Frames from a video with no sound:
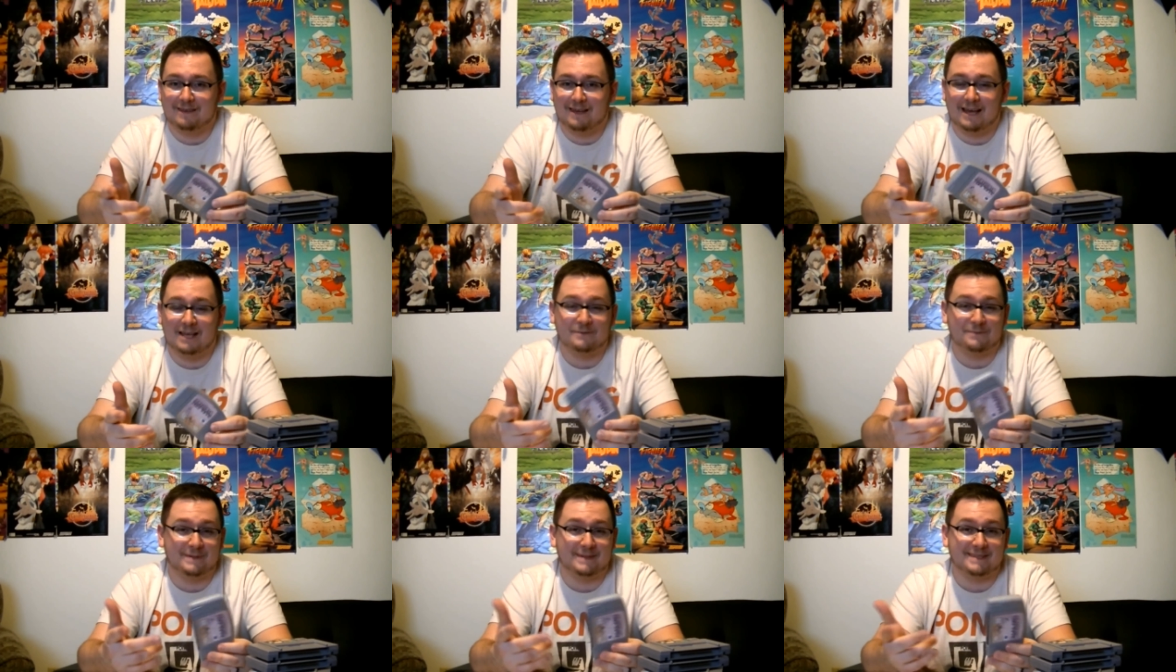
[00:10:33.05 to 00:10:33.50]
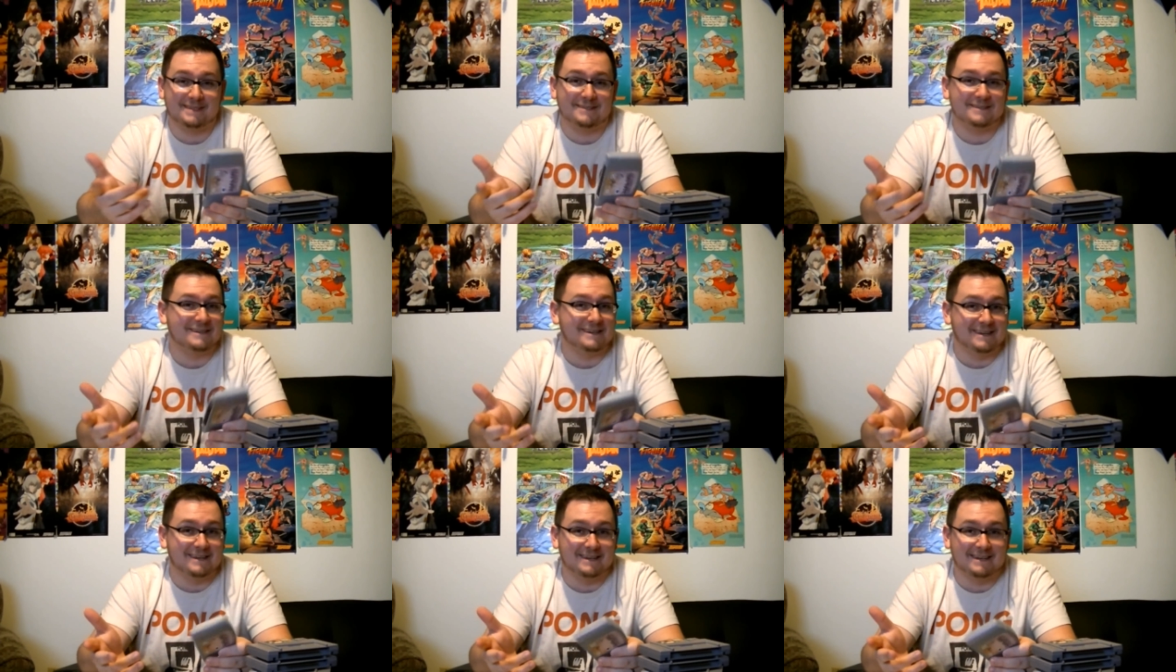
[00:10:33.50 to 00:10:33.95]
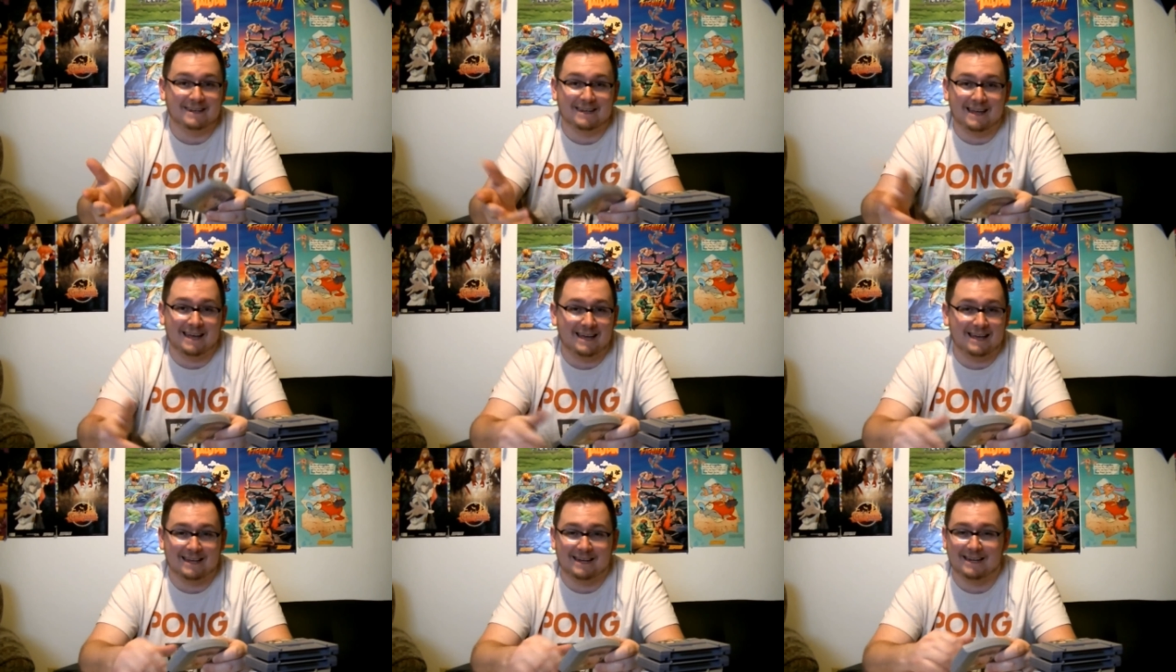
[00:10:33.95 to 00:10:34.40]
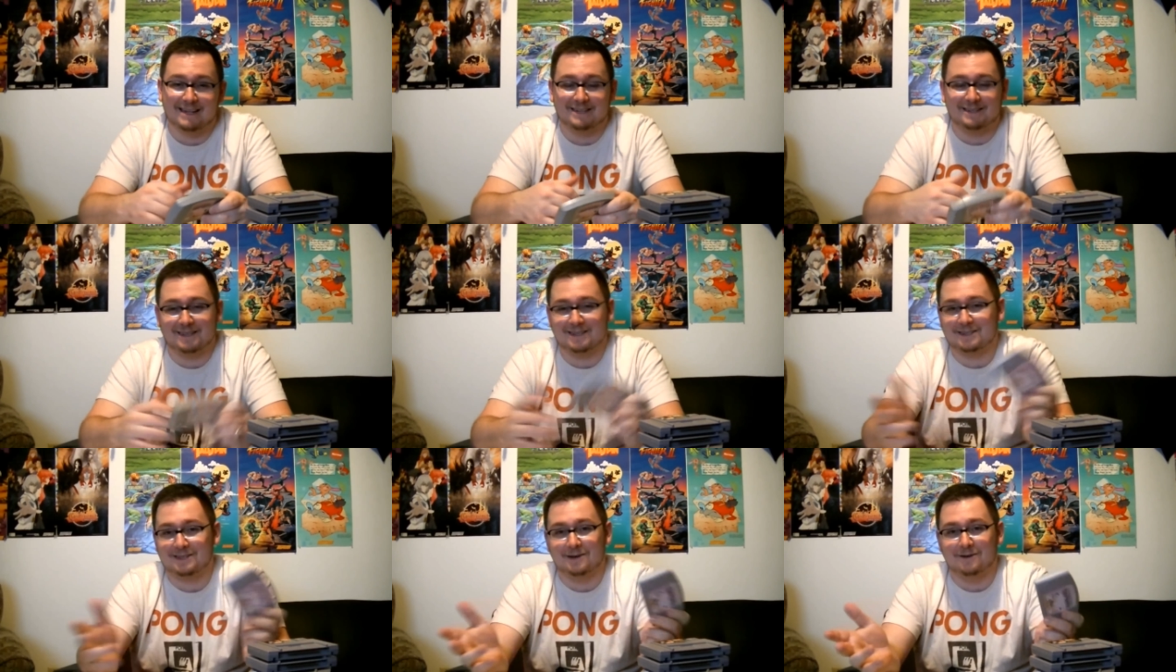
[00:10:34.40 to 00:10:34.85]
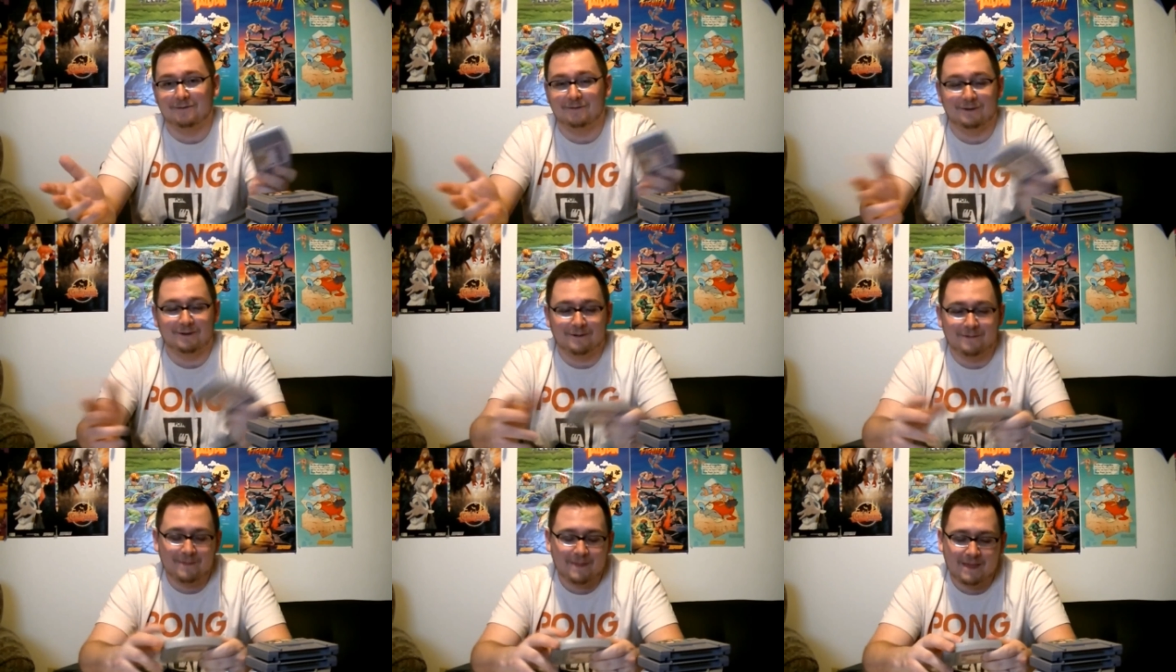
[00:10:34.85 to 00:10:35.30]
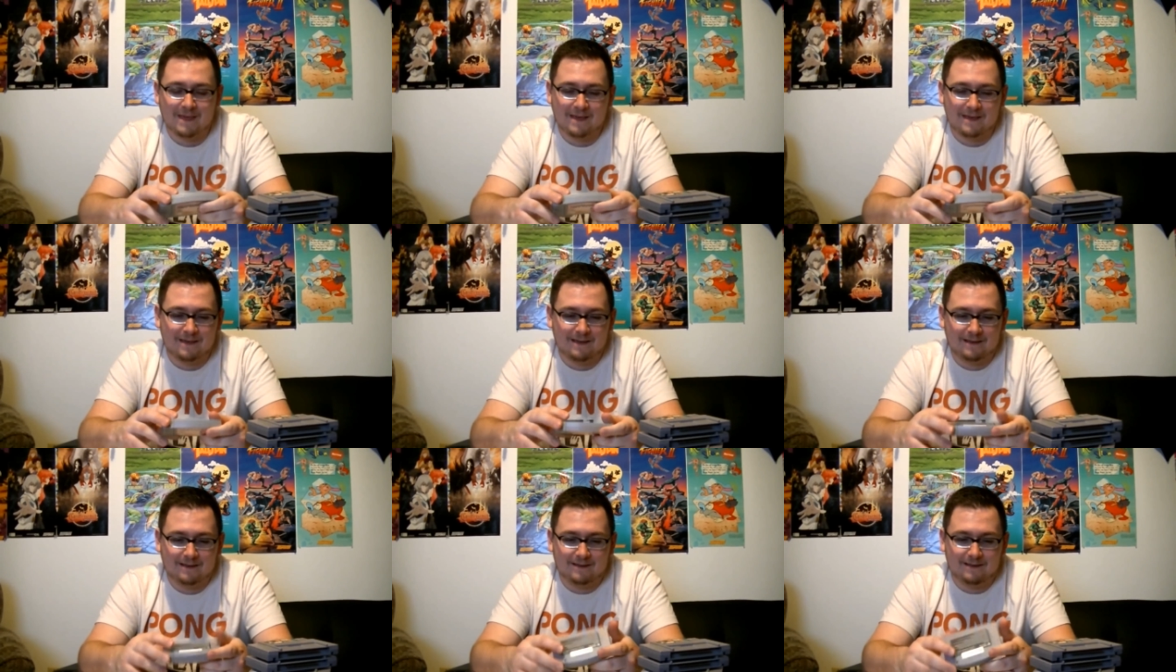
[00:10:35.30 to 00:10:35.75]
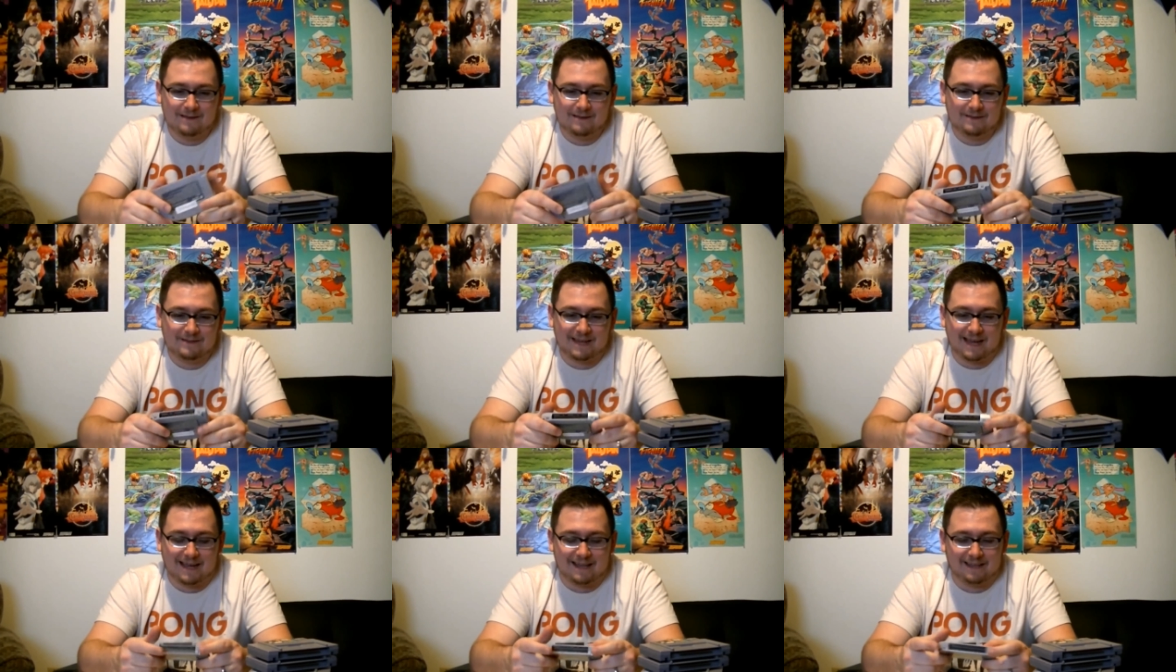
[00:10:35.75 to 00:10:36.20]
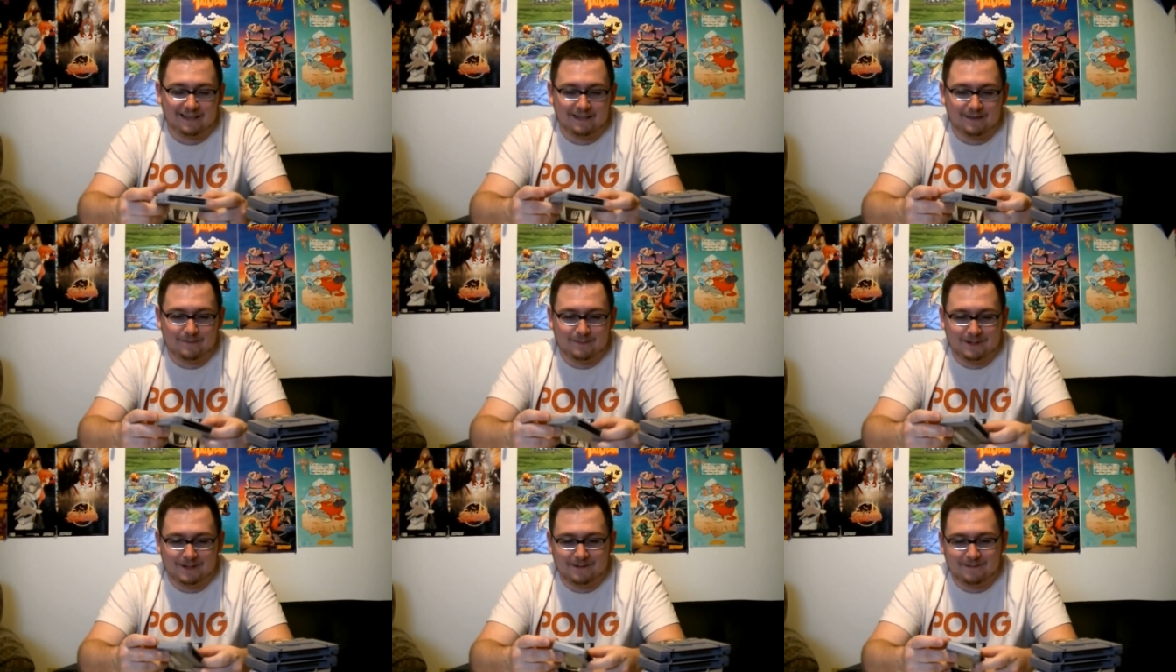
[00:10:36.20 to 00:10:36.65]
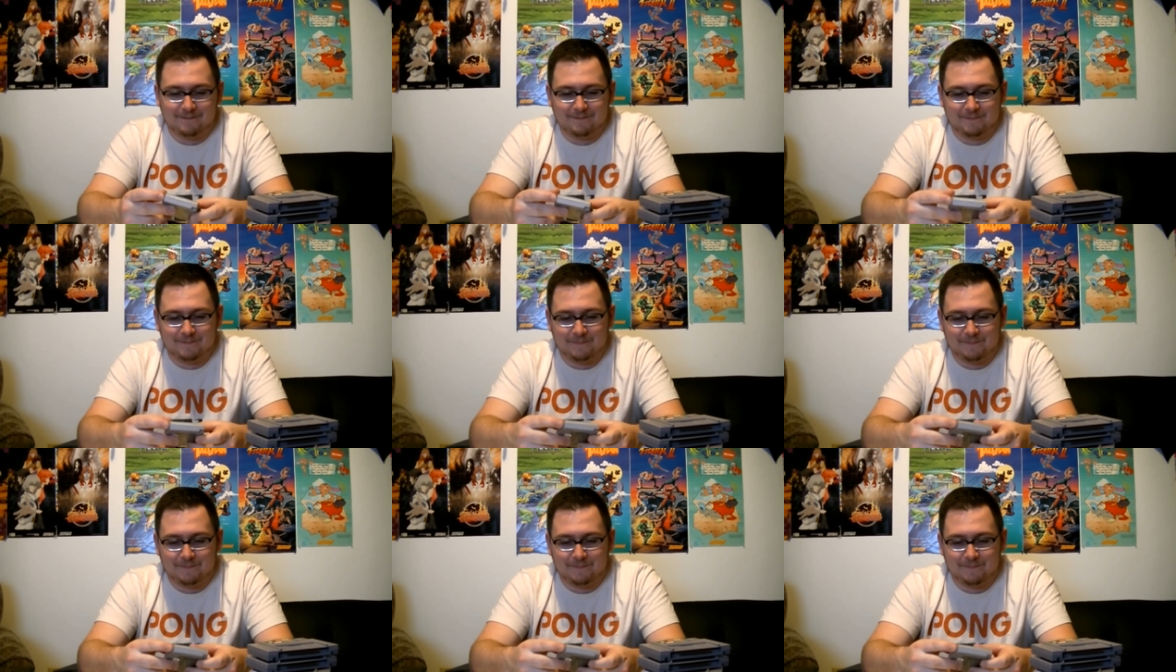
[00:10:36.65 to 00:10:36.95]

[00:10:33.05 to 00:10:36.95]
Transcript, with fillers: has been seen and it's it's over, sadly, but